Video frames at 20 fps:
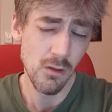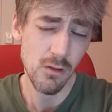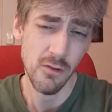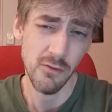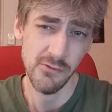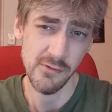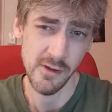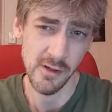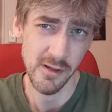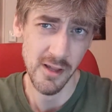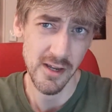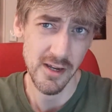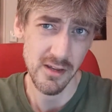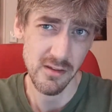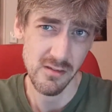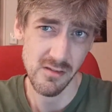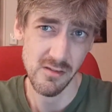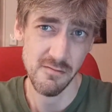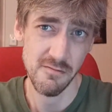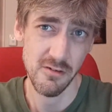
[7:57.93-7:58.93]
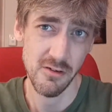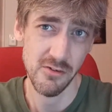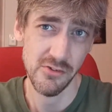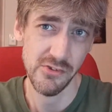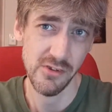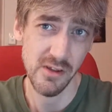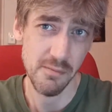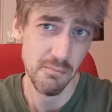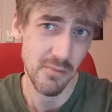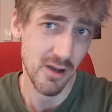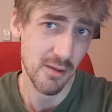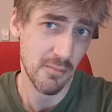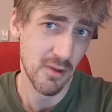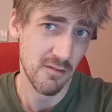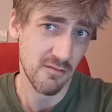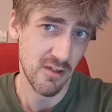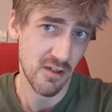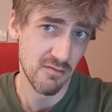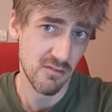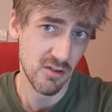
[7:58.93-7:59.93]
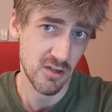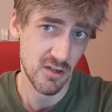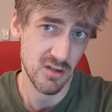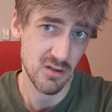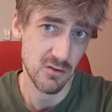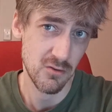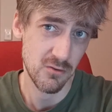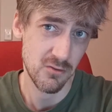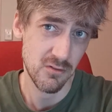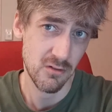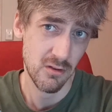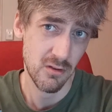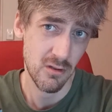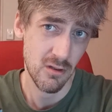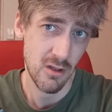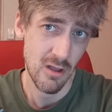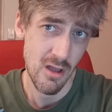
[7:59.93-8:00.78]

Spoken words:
it's not like it's the first lip balm I've ever used,